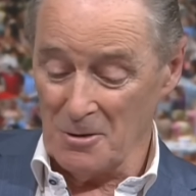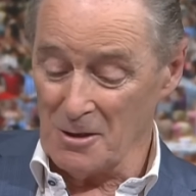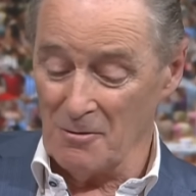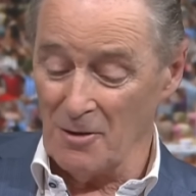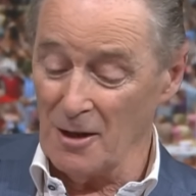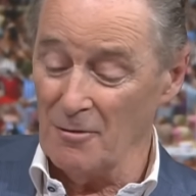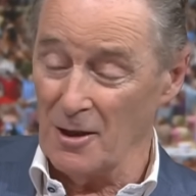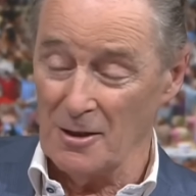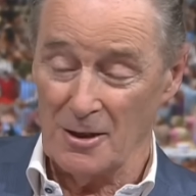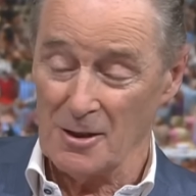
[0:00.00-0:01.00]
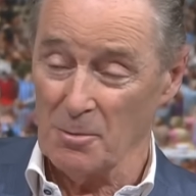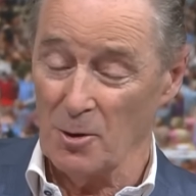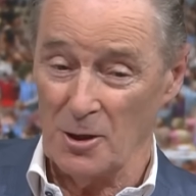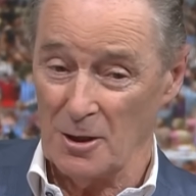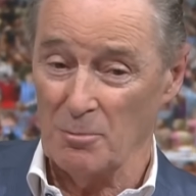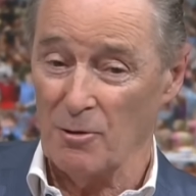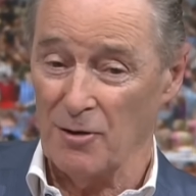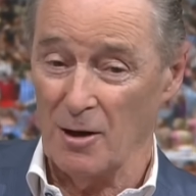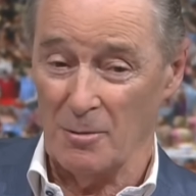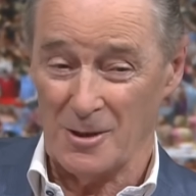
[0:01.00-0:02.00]
It was a very, very disappointing
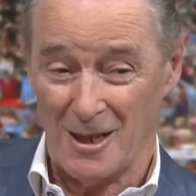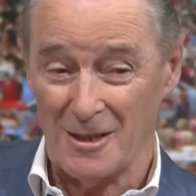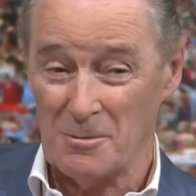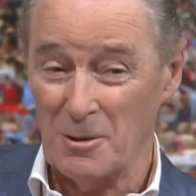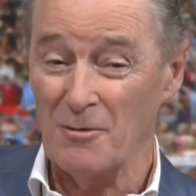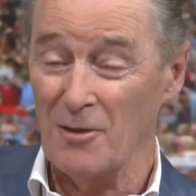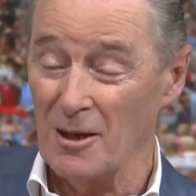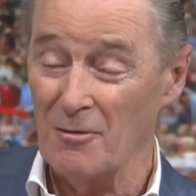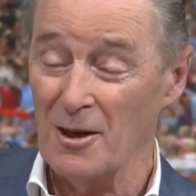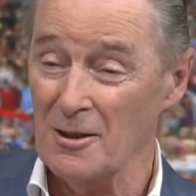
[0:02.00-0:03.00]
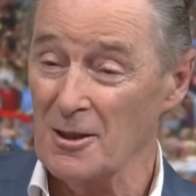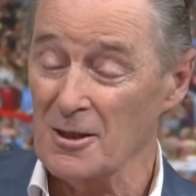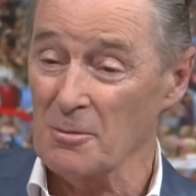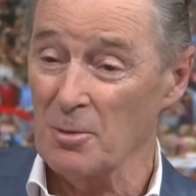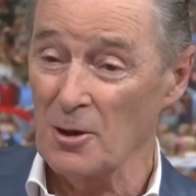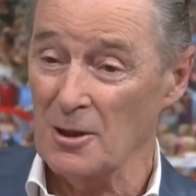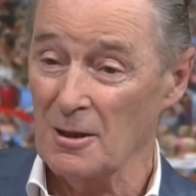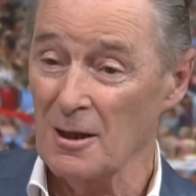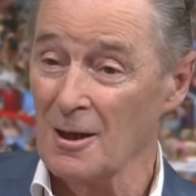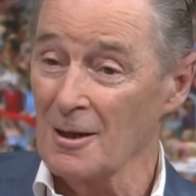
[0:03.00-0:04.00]
performance, and it's been a very, very
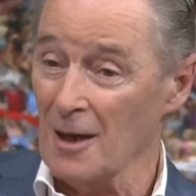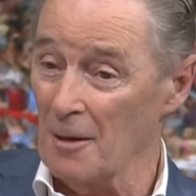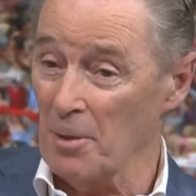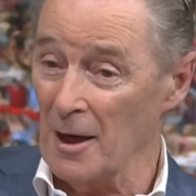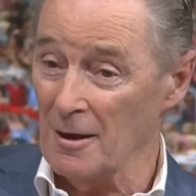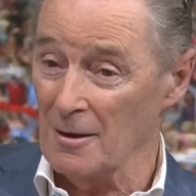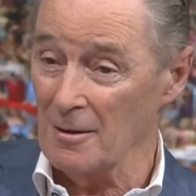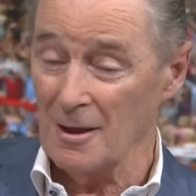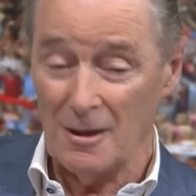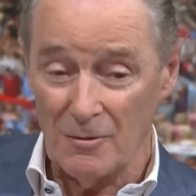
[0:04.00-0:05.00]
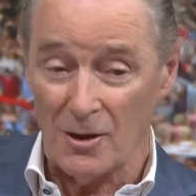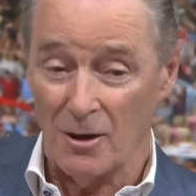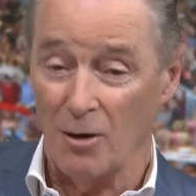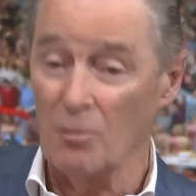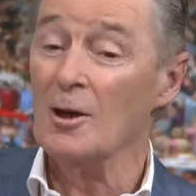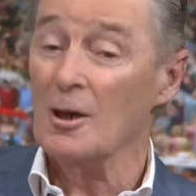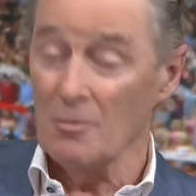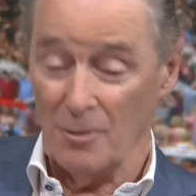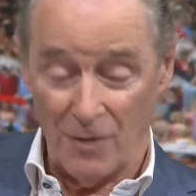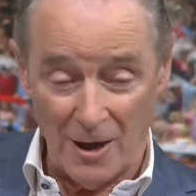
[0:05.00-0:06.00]
disappointing campaign, even though
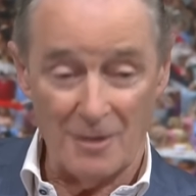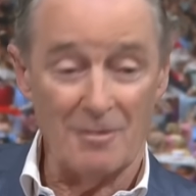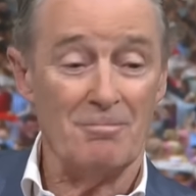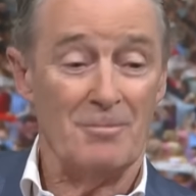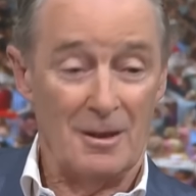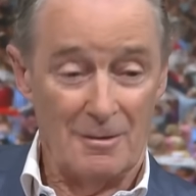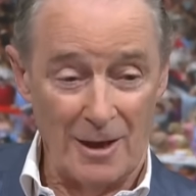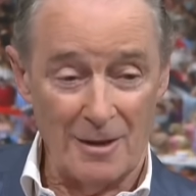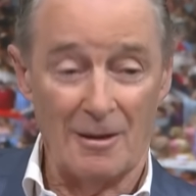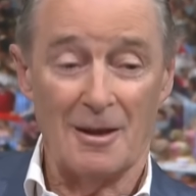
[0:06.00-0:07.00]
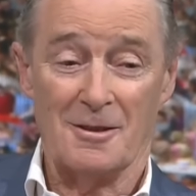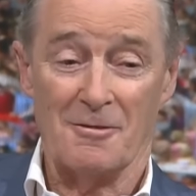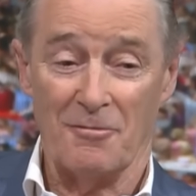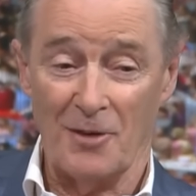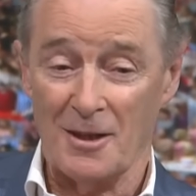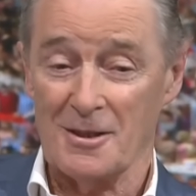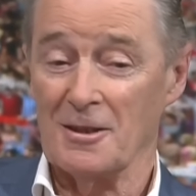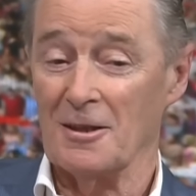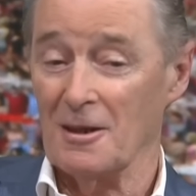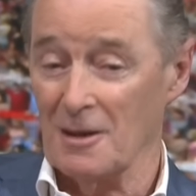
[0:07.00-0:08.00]
we've had Netherlands and
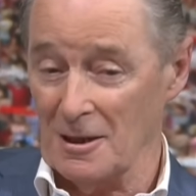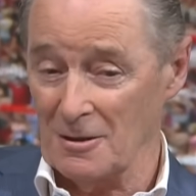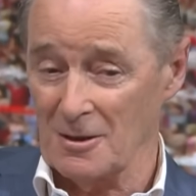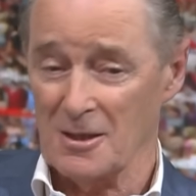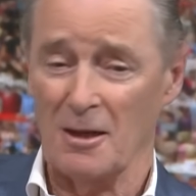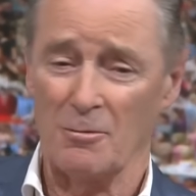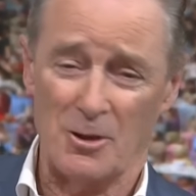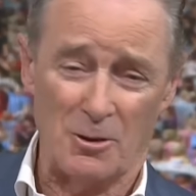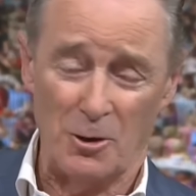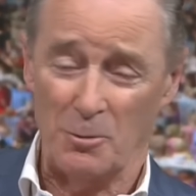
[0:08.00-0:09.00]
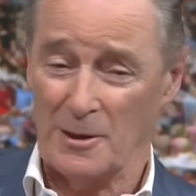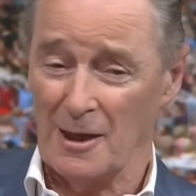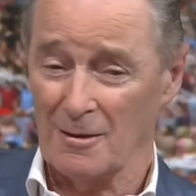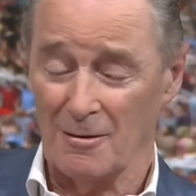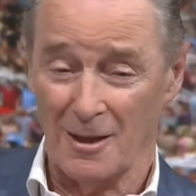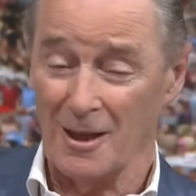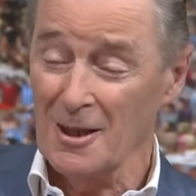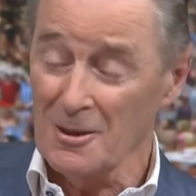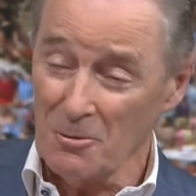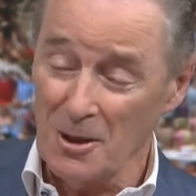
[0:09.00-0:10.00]
France in it, and you can say it was a group of death and all that.
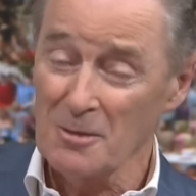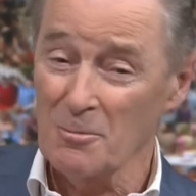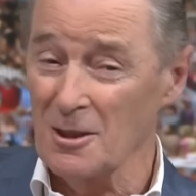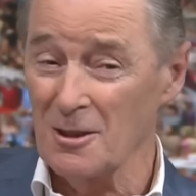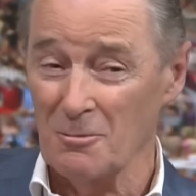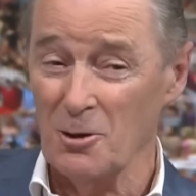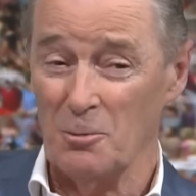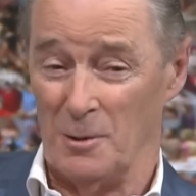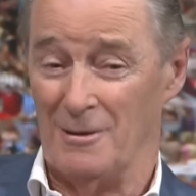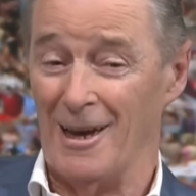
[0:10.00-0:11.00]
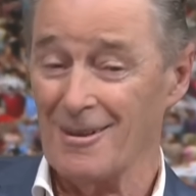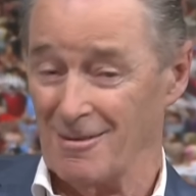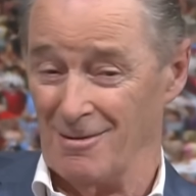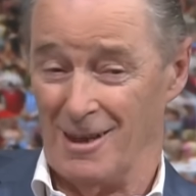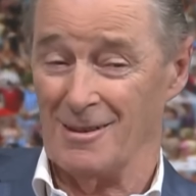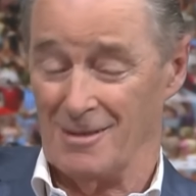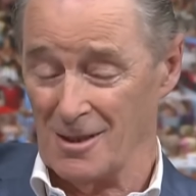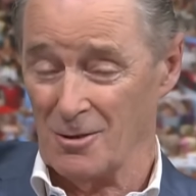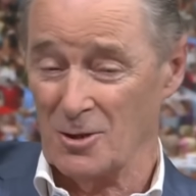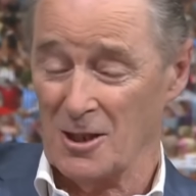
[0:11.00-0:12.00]
The reason we're in the group of death, as
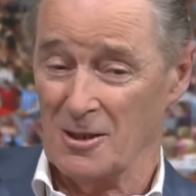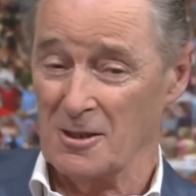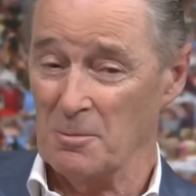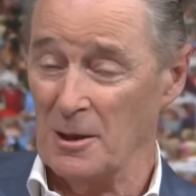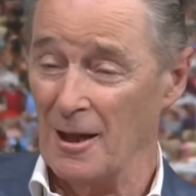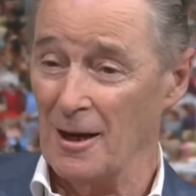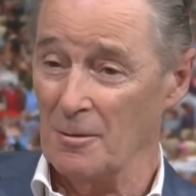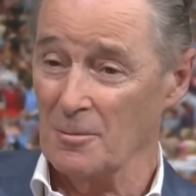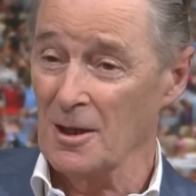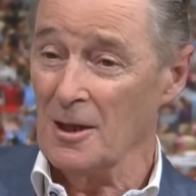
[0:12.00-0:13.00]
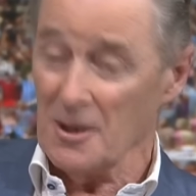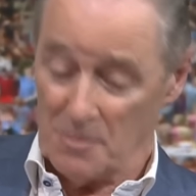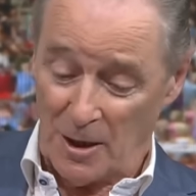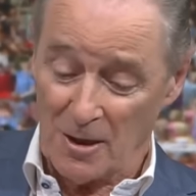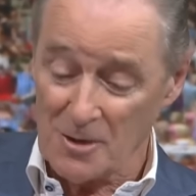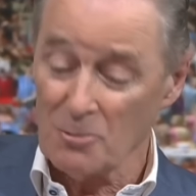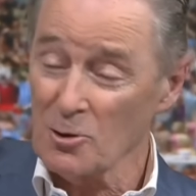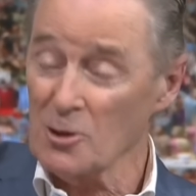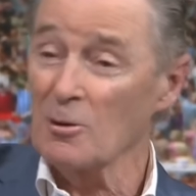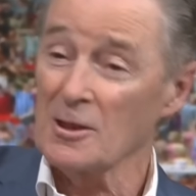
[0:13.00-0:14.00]
such as it's been named, is because the
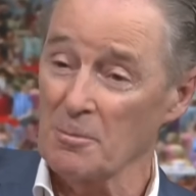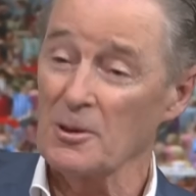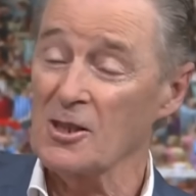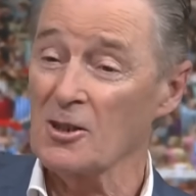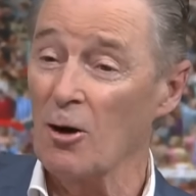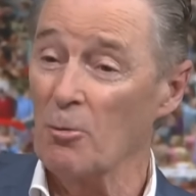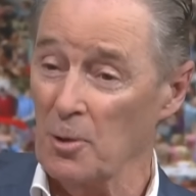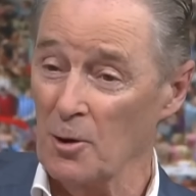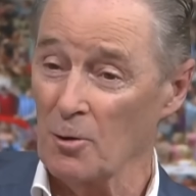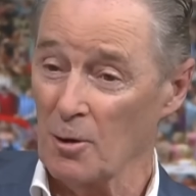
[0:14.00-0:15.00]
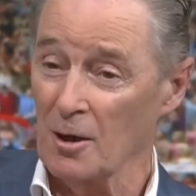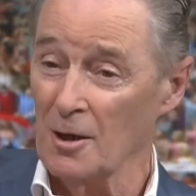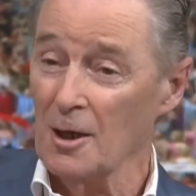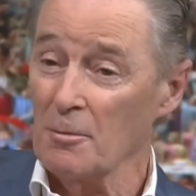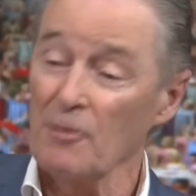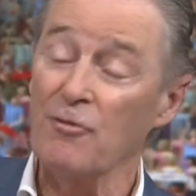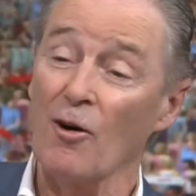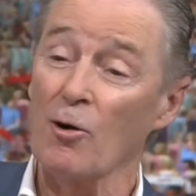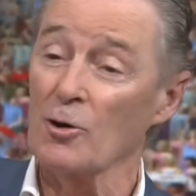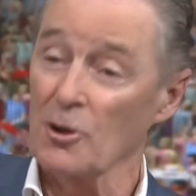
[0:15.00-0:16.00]
results have been so poor
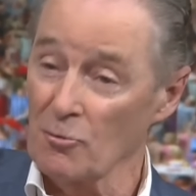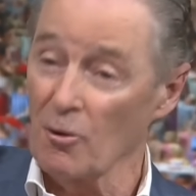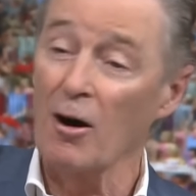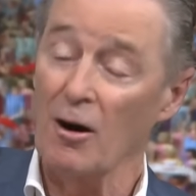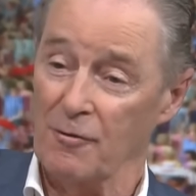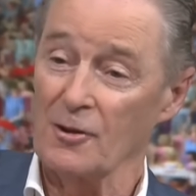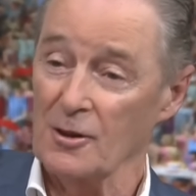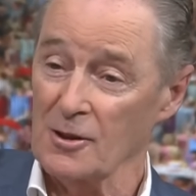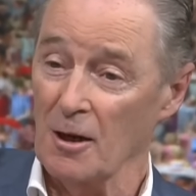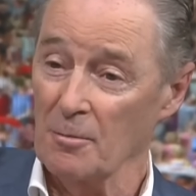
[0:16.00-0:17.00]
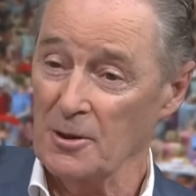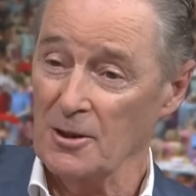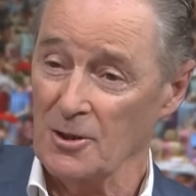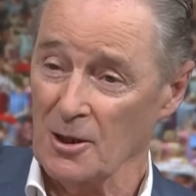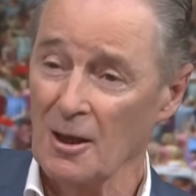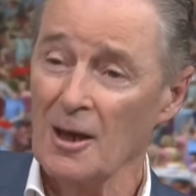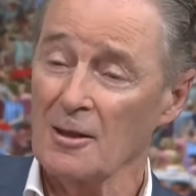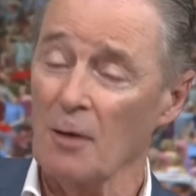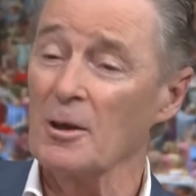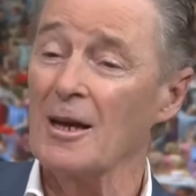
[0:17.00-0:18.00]
before the draw for this competition
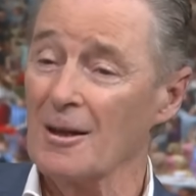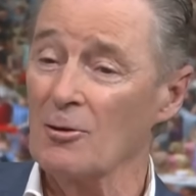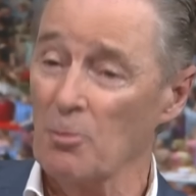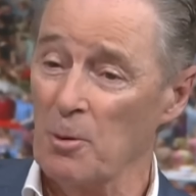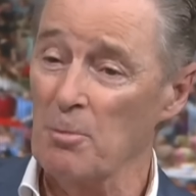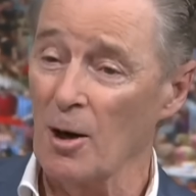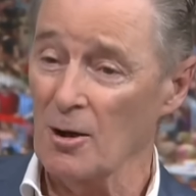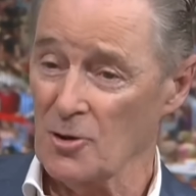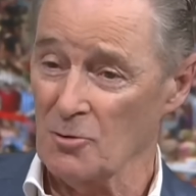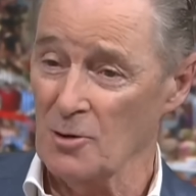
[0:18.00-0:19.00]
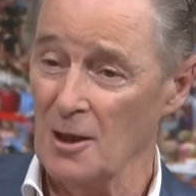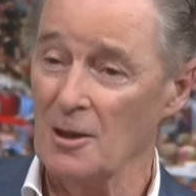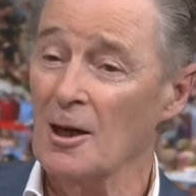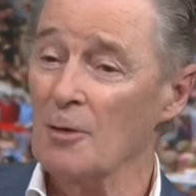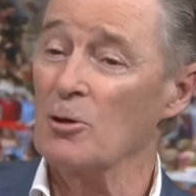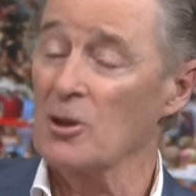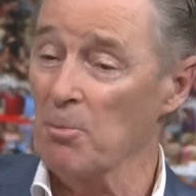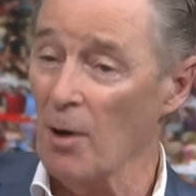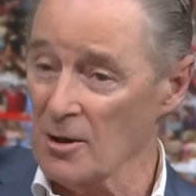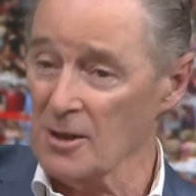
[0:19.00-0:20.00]
that we end up in pot three with
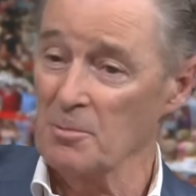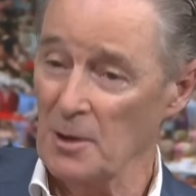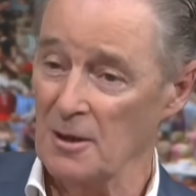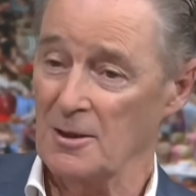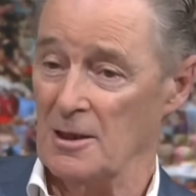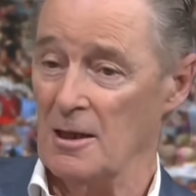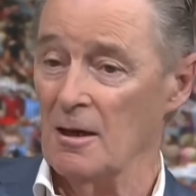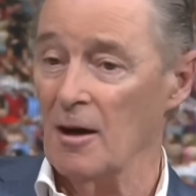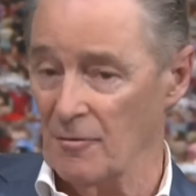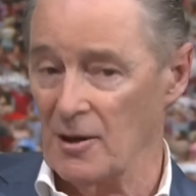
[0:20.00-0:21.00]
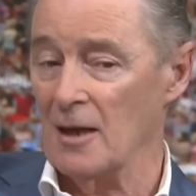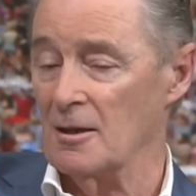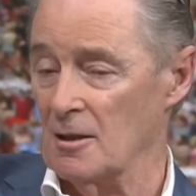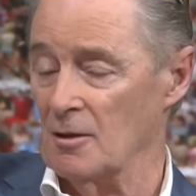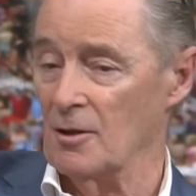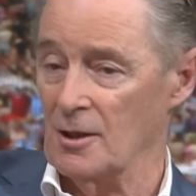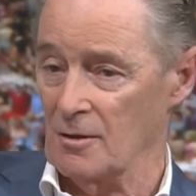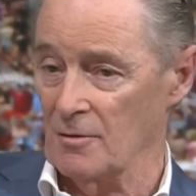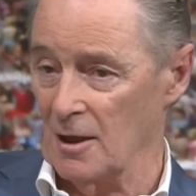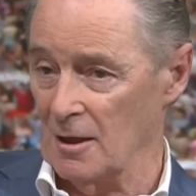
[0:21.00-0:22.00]
the possibility of getting the
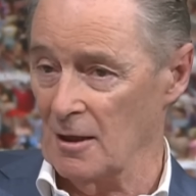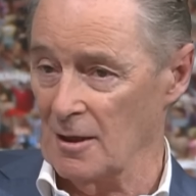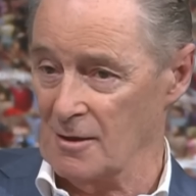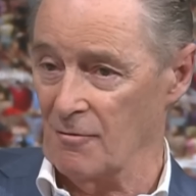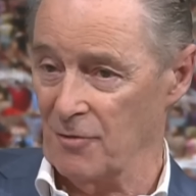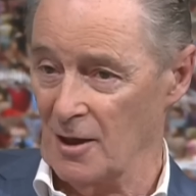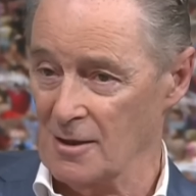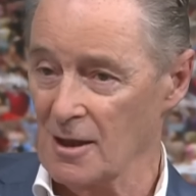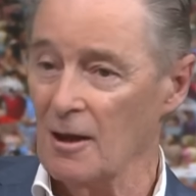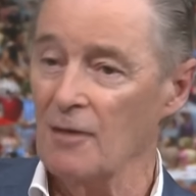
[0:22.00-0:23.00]
likes of Netherlands and France.